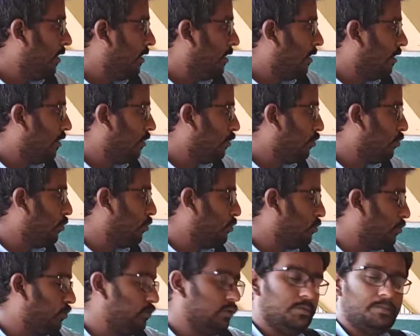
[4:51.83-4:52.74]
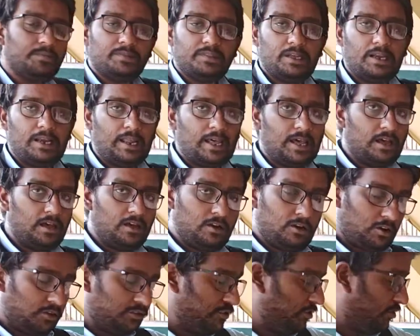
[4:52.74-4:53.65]
go to the
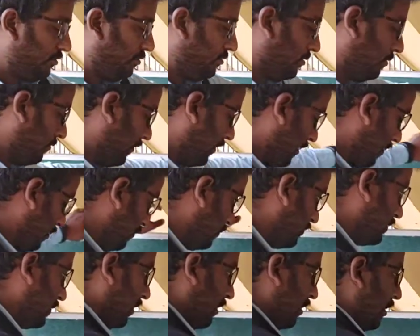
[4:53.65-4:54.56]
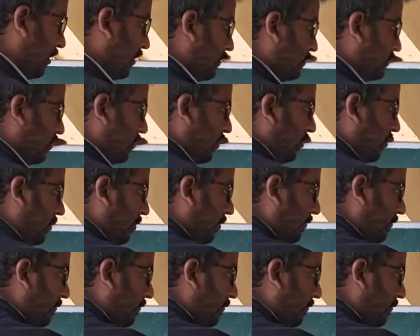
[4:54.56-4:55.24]
longitudinal values. So